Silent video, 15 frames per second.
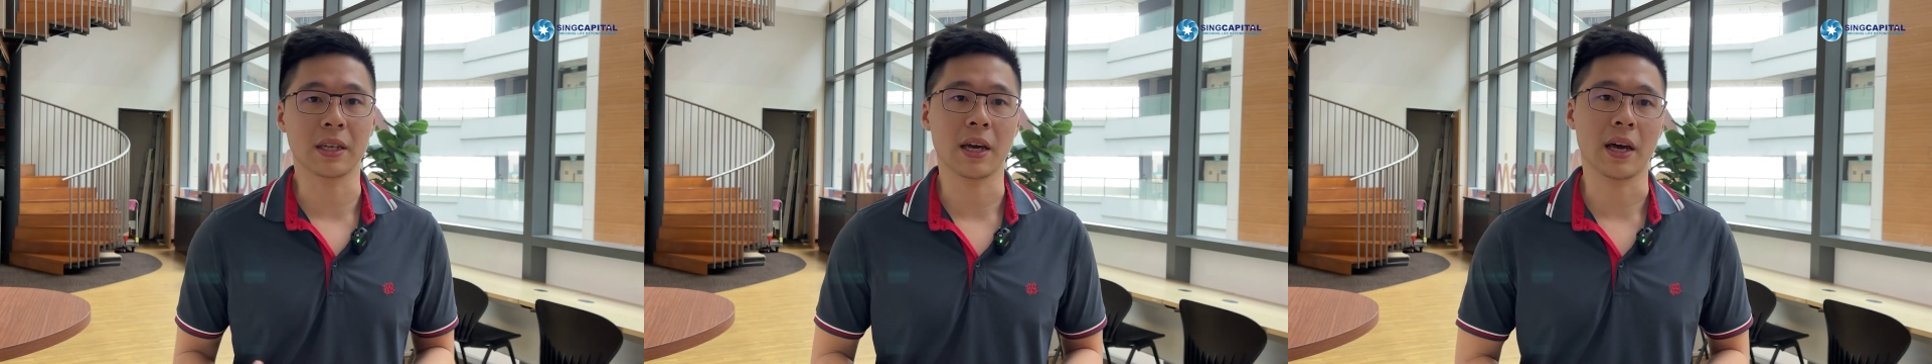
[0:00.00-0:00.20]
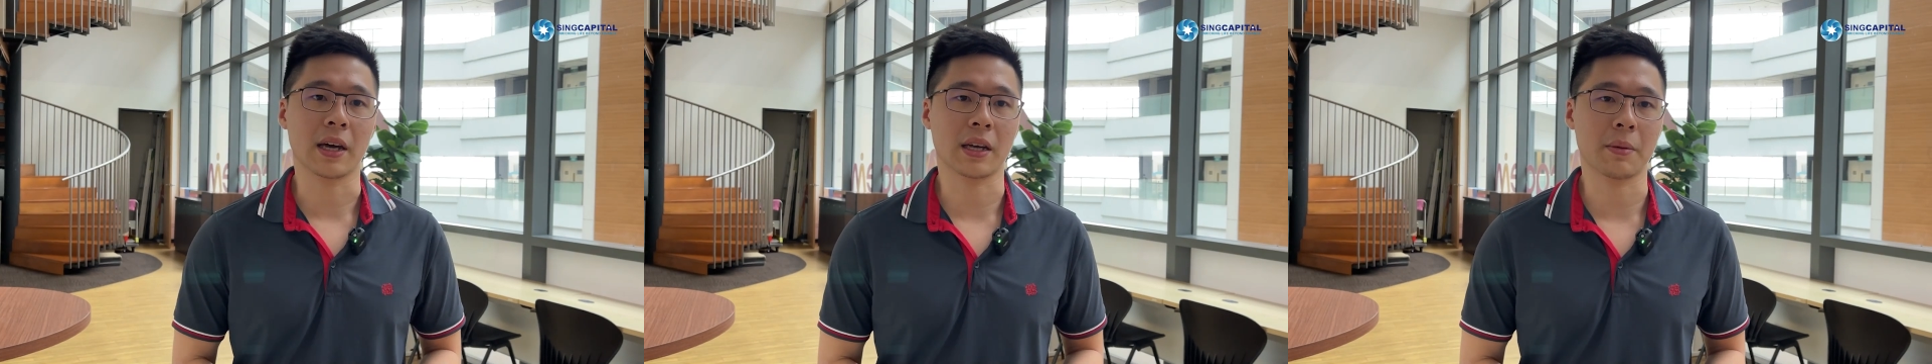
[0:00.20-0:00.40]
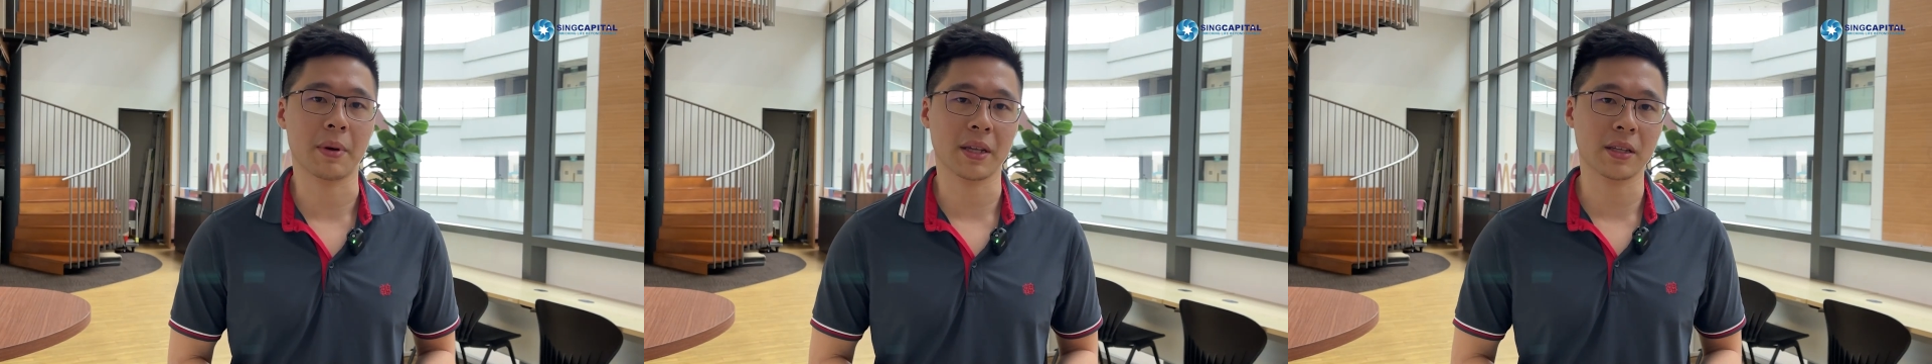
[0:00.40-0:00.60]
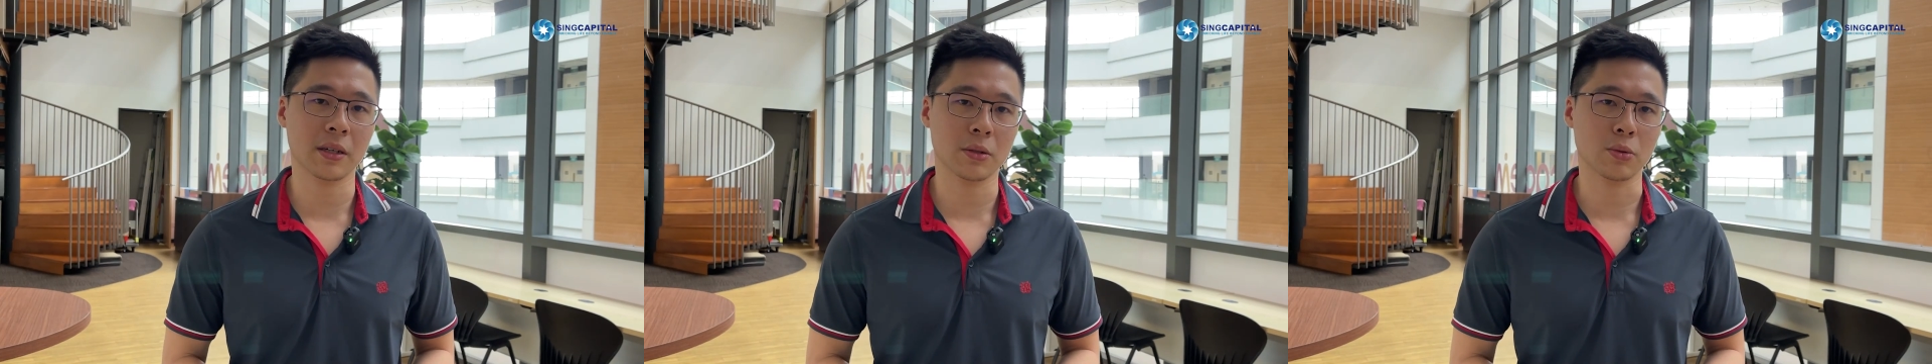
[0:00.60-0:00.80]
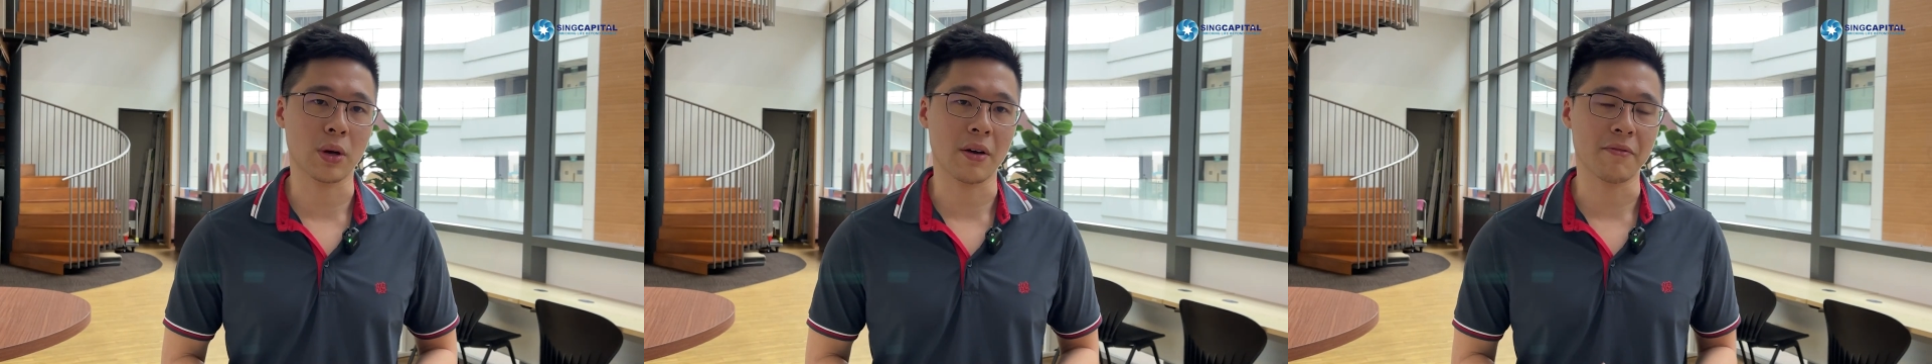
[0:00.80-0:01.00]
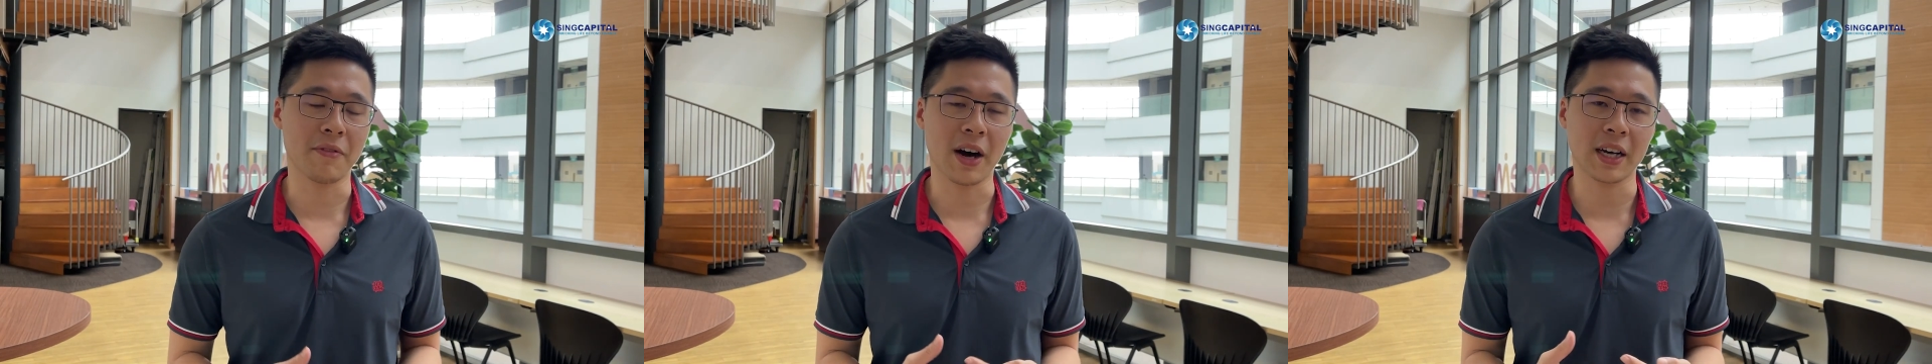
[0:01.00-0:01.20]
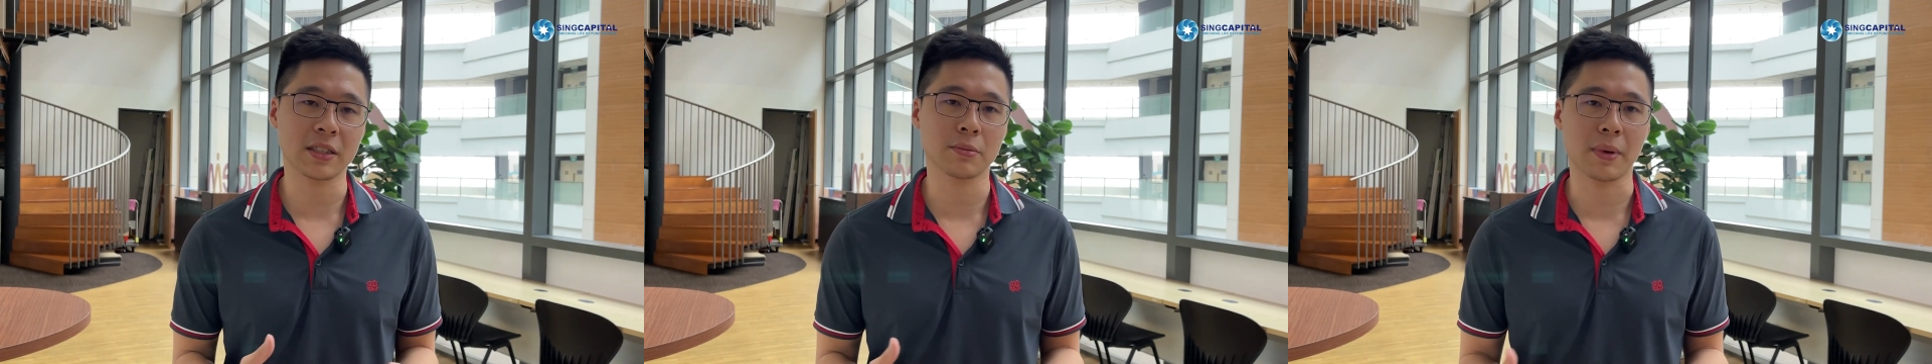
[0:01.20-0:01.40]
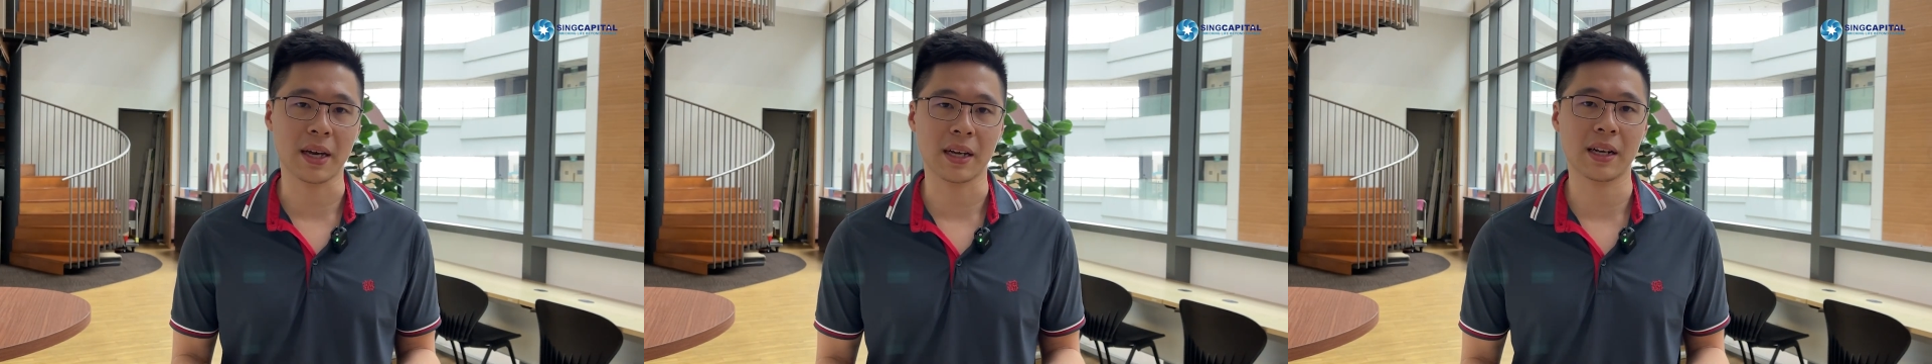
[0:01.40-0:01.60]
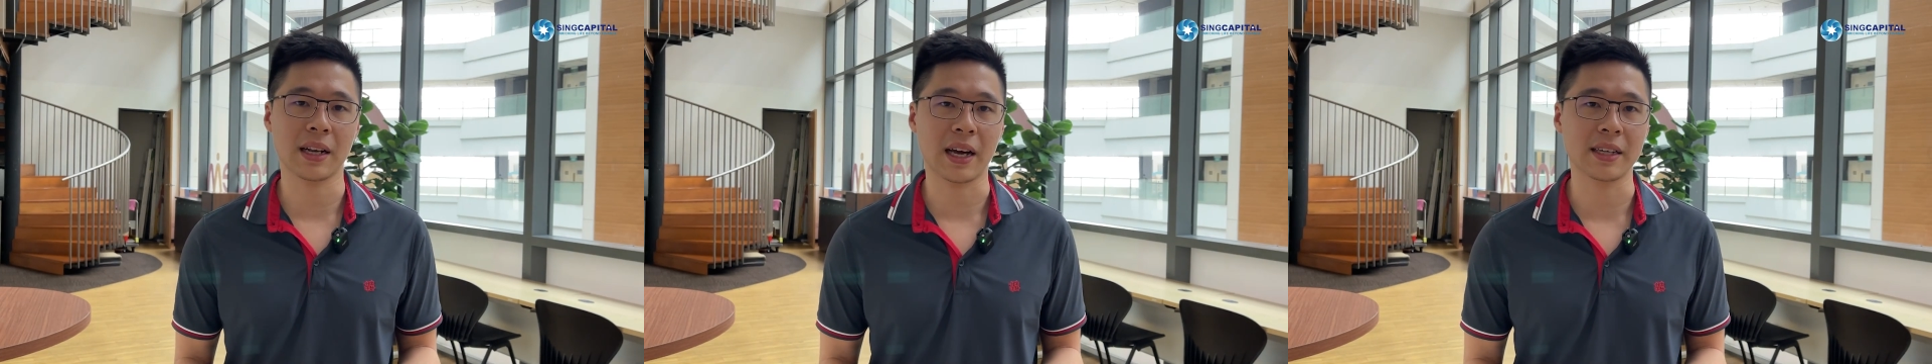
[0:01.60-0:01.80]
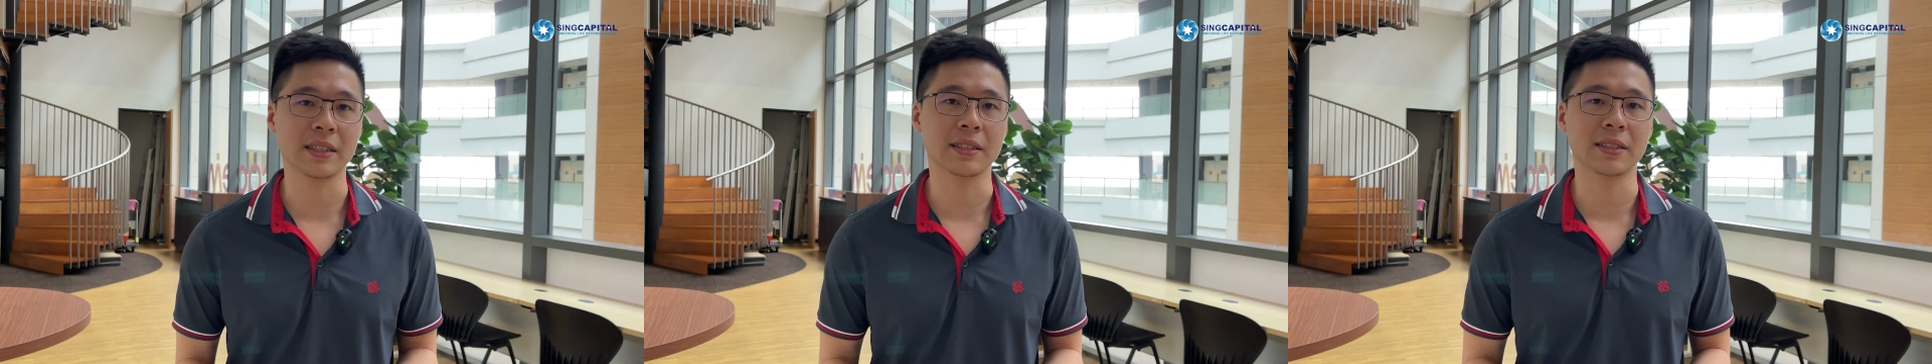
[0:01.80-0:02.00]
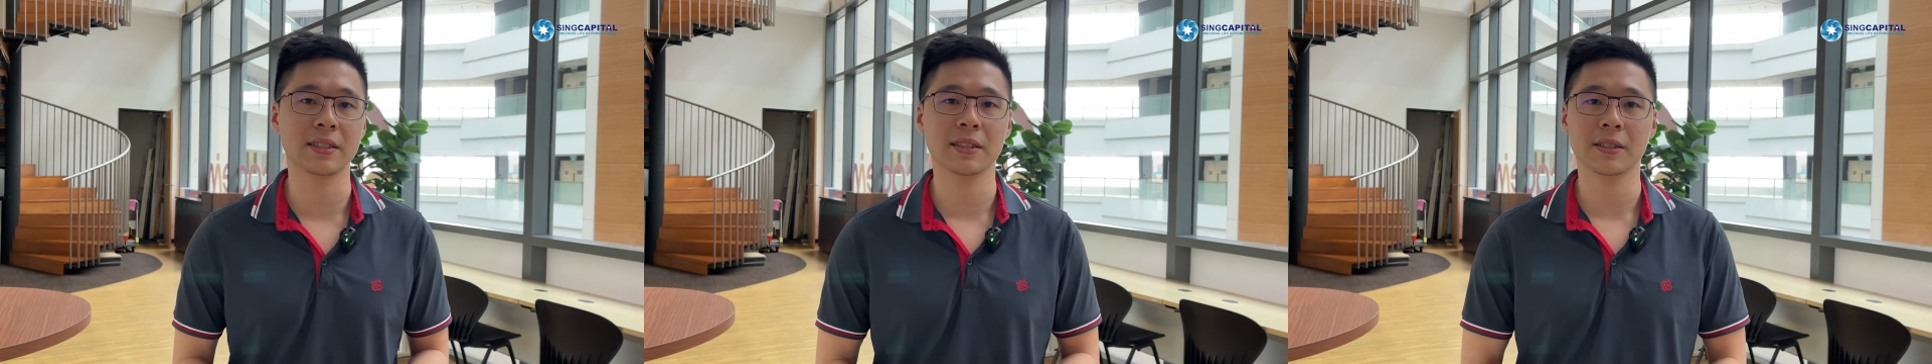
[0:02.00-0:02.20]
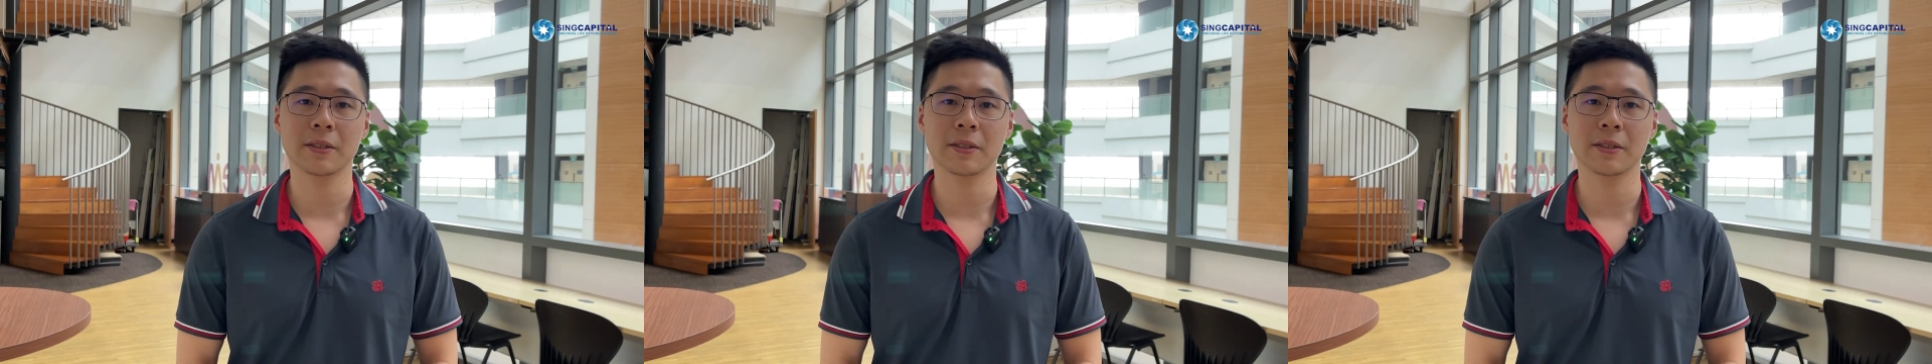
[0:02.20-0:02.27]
I can better to advise my clients.